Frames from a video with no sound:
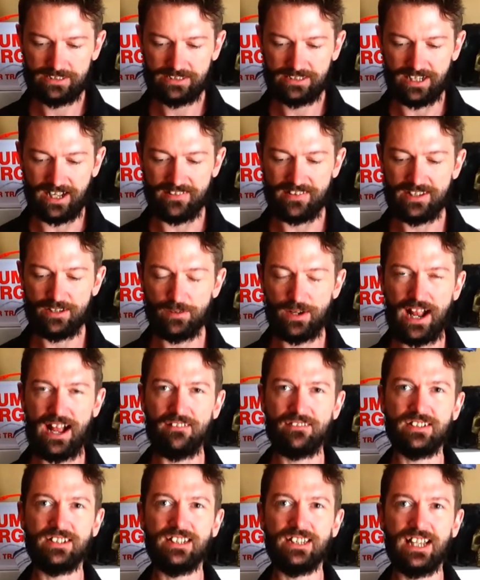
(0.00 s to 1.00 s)
I think you'd
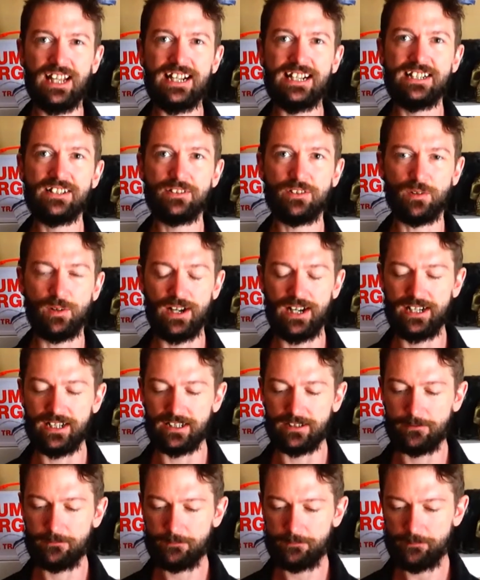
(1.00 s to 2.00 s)
have to like
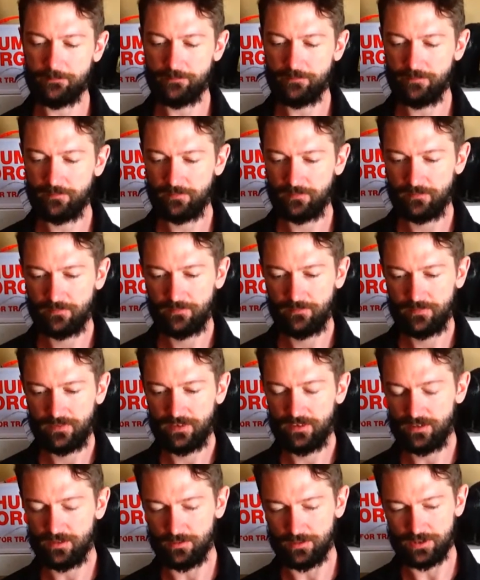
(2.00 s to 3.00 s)
Strega
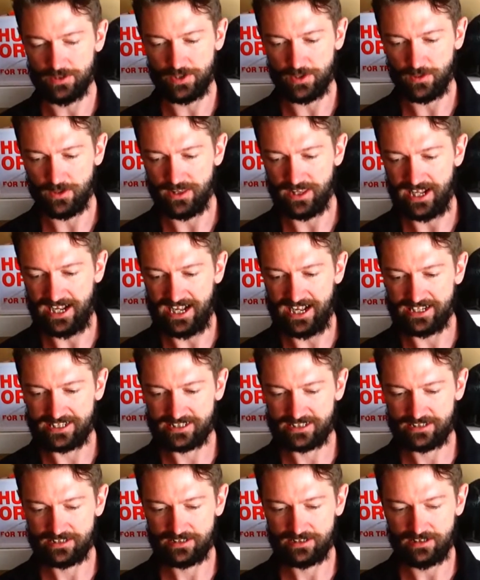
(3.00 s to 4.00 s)
to enjoy
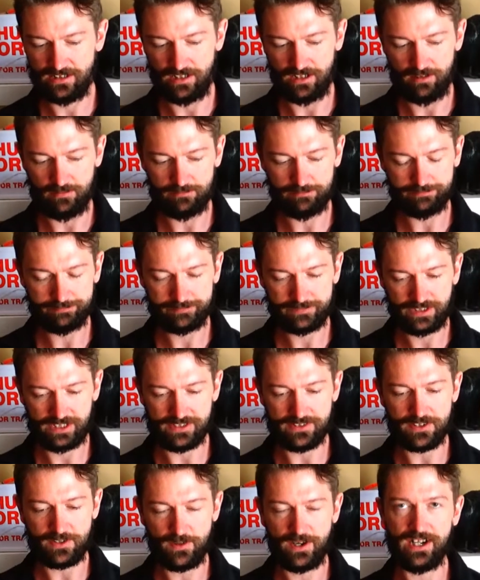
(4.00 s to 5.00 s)
that, because
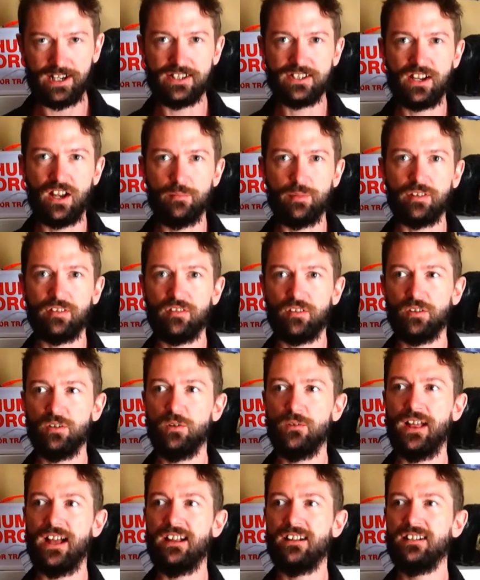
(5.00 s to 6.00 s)
the Strega is coming
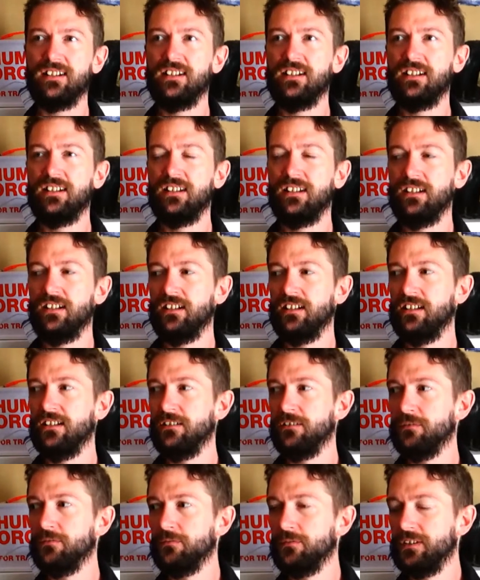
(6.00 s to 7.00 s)
through that.
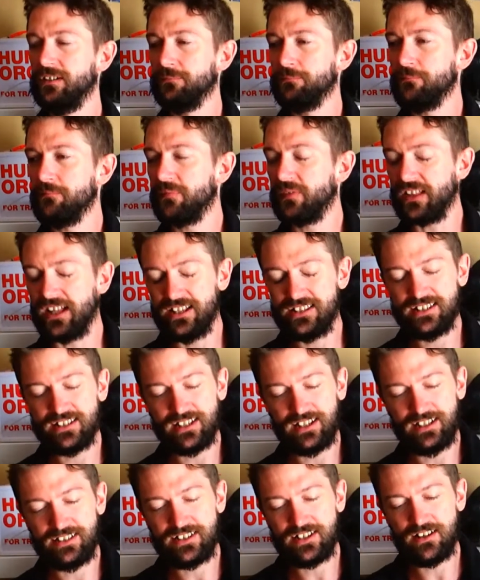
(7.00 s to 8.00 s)

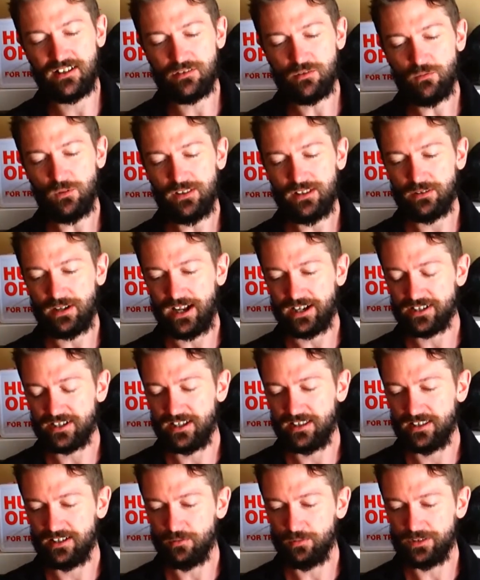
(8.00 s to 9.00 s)
It's another one that actually I
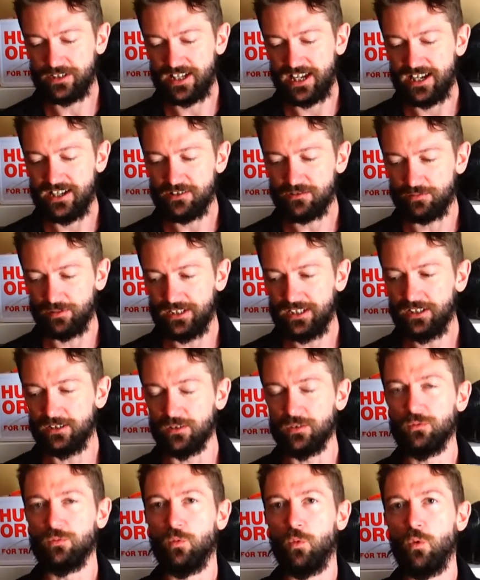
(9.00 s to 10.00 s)
think would taste really
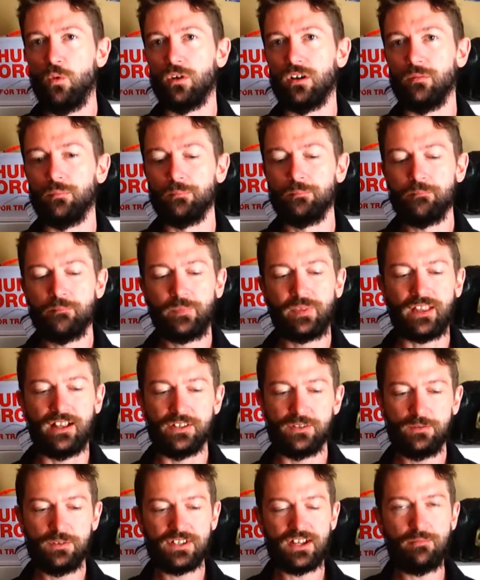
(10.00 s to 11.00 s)
good warm. As
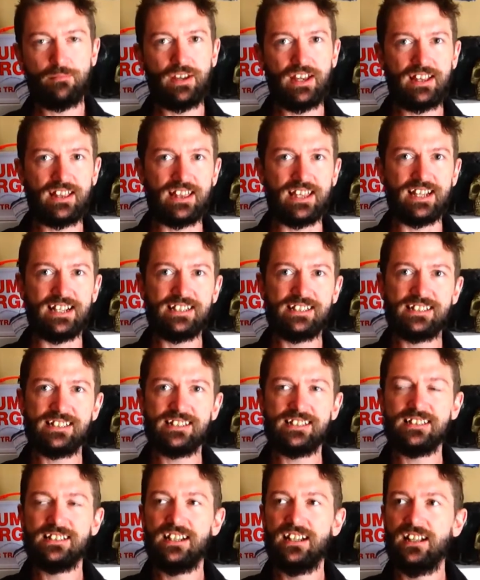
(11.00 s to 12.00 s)
soon as I made
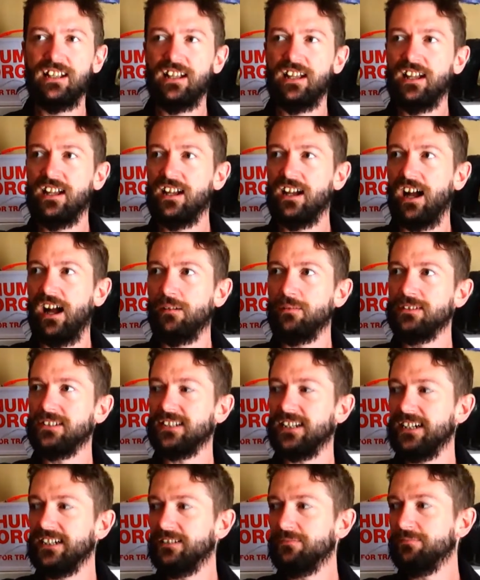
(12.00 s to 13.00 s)
this, I was
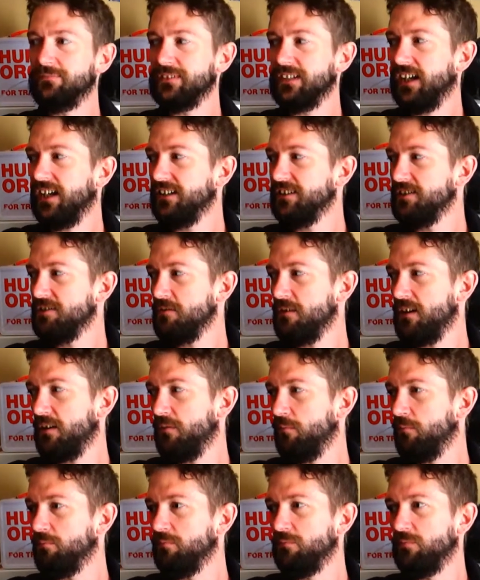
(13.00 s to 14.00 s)
like, I just
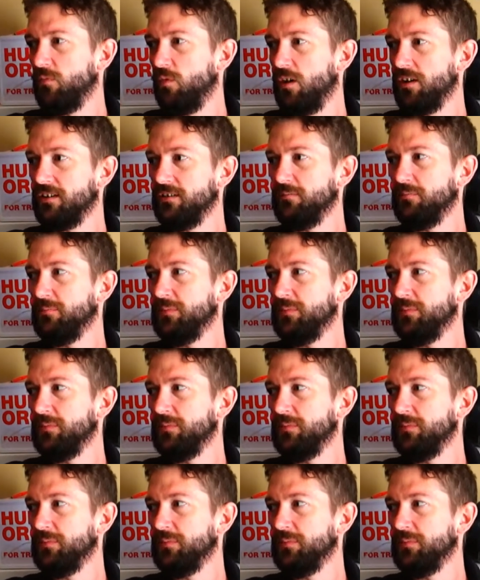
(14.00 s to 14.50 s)
want to,